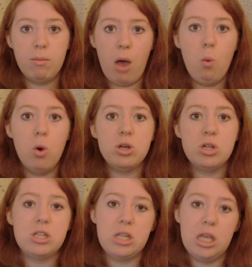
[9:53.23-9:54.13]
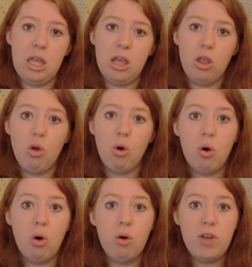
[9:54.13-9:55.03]
I want to see
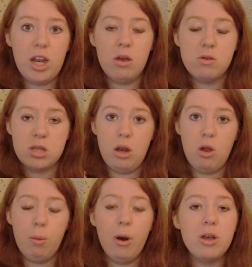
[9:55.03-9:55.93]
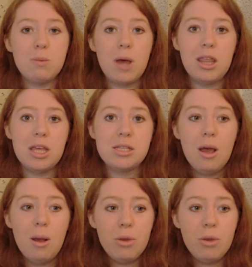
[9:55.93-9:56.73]
your videos and your blogs about this,